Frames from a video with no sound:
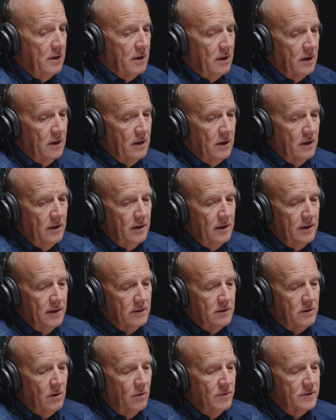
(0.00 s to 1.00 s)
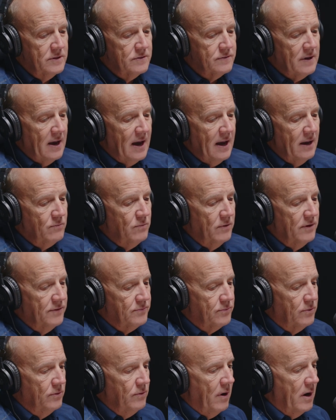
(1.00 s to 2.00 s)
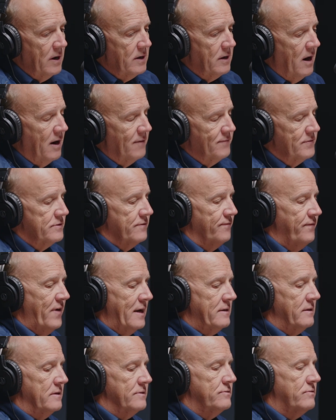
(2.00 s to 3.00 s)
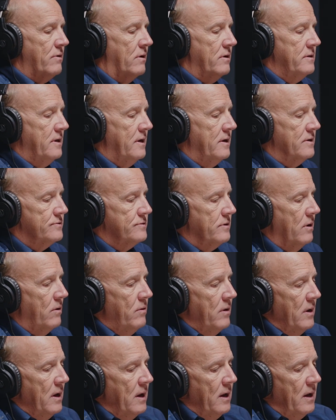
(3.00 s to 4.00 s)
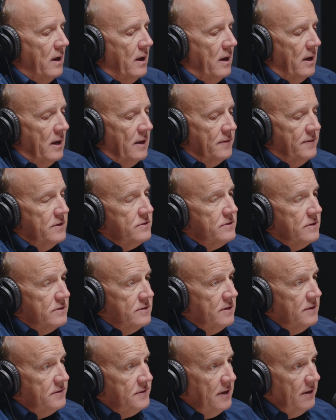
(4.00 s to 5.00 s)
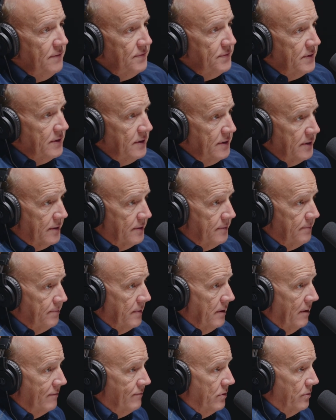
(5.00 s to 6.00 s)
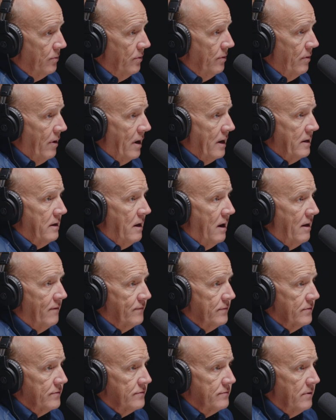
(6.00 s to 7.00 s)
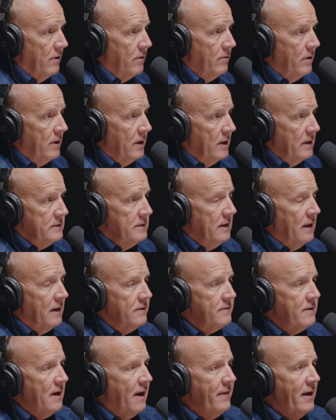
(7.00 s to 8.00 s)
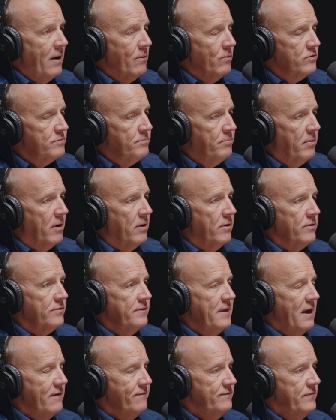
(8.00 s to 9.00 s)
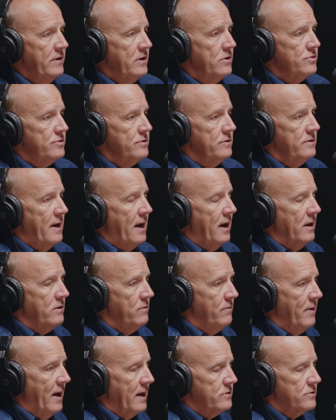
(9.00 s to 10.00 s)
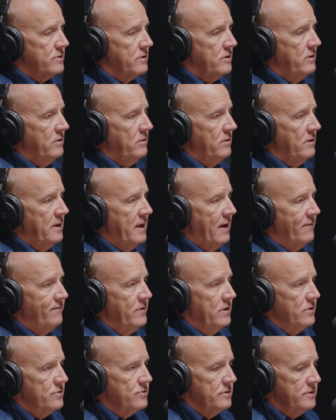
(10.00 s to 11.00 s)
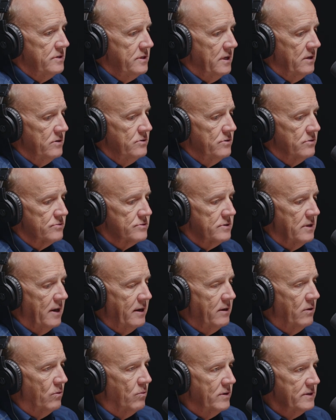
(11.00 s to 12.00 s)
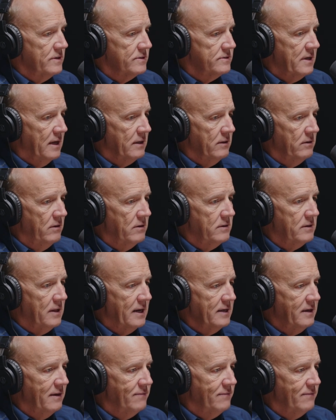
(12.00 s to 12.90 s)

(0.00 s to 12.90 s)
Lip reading: And coincide with Ruach Conference. In fact, let's start there. So this is the 10th year of the Ruach Conference. So tell us how that was birthed, that vision, how you executed that vision 10 years later. What does that look like?